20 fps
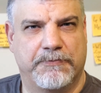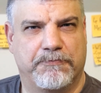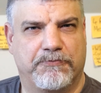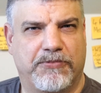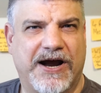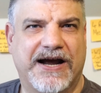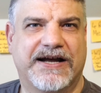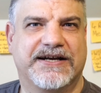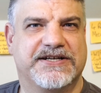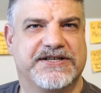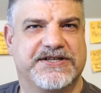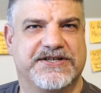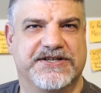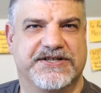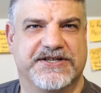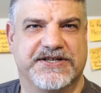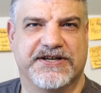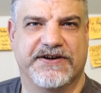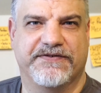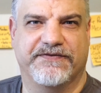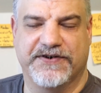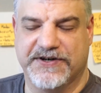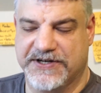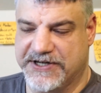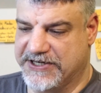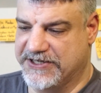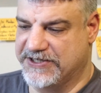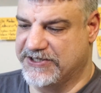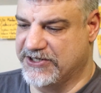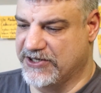Practices are different
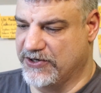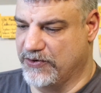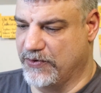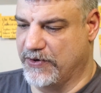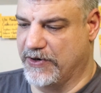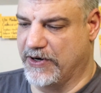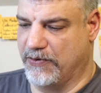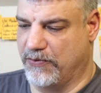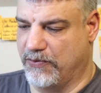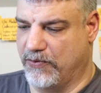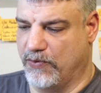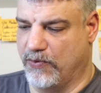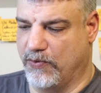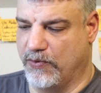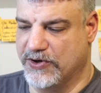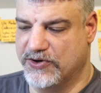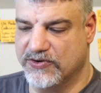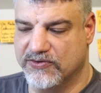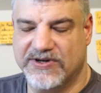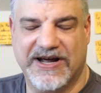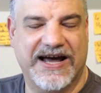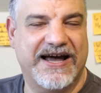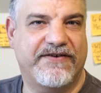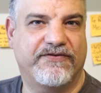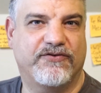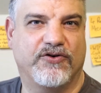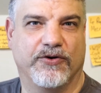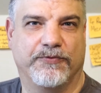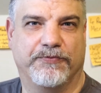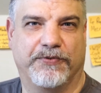here too. We don't
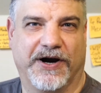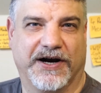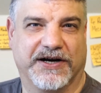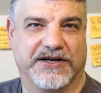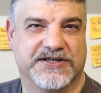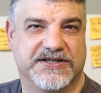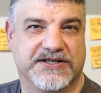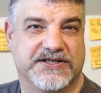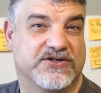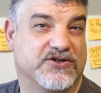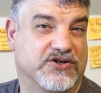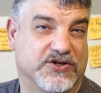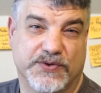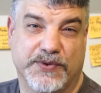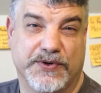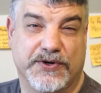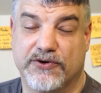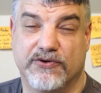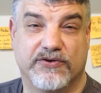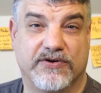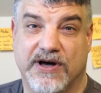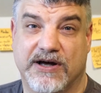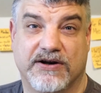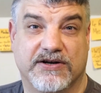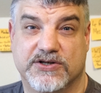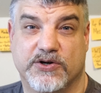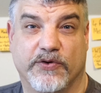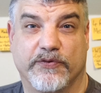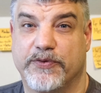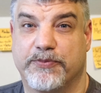have good practices because we don't know how to
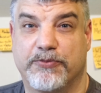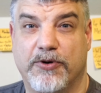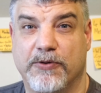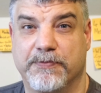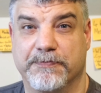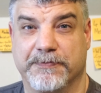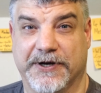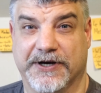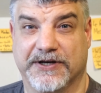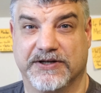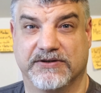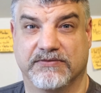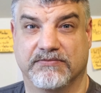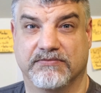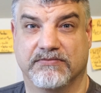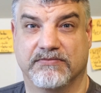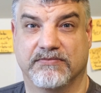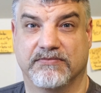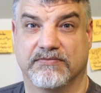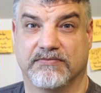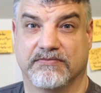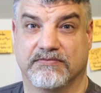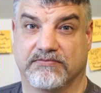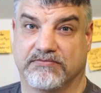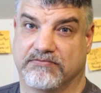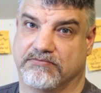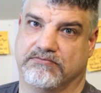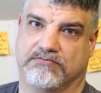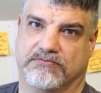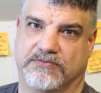solve the problem yet.
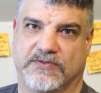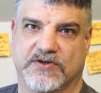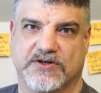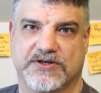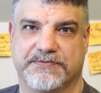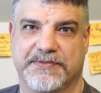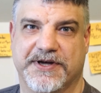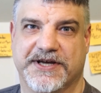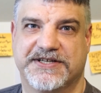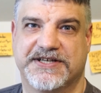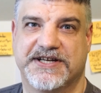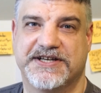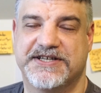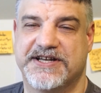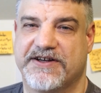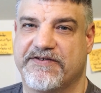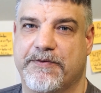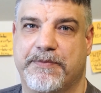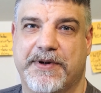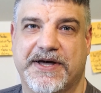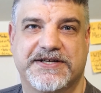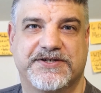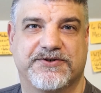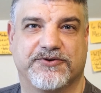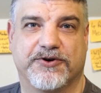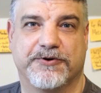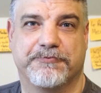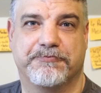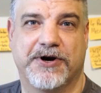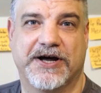Doesn't make sense to have a best or
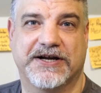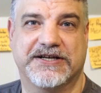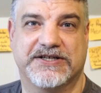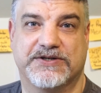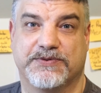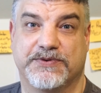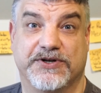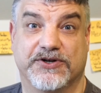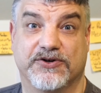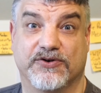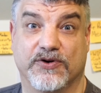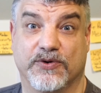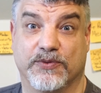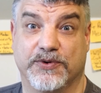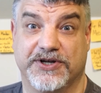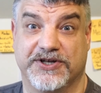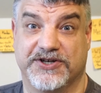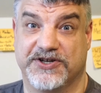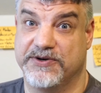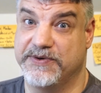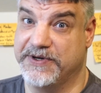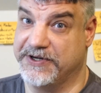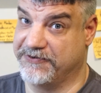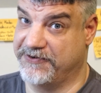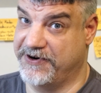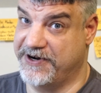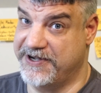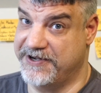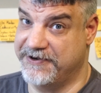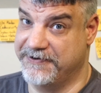good practice when you don't know what you're doing,
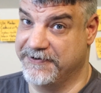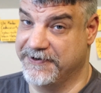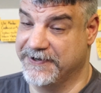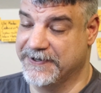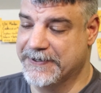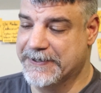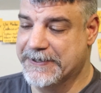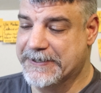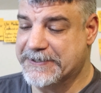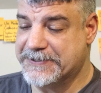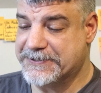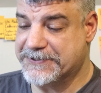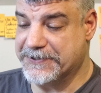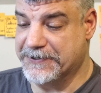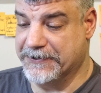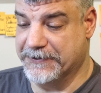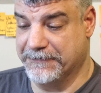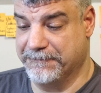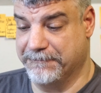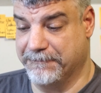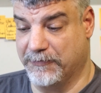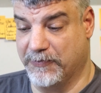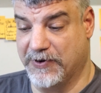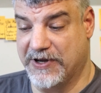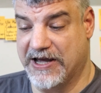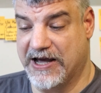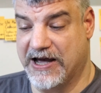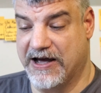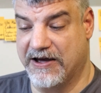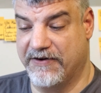right? So
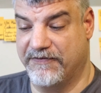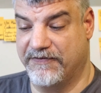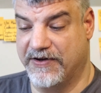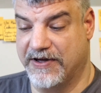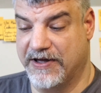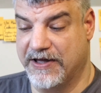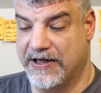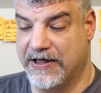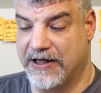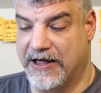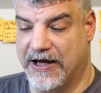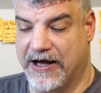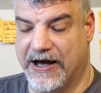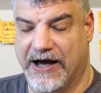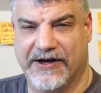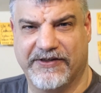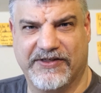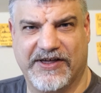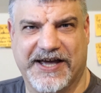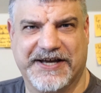we have either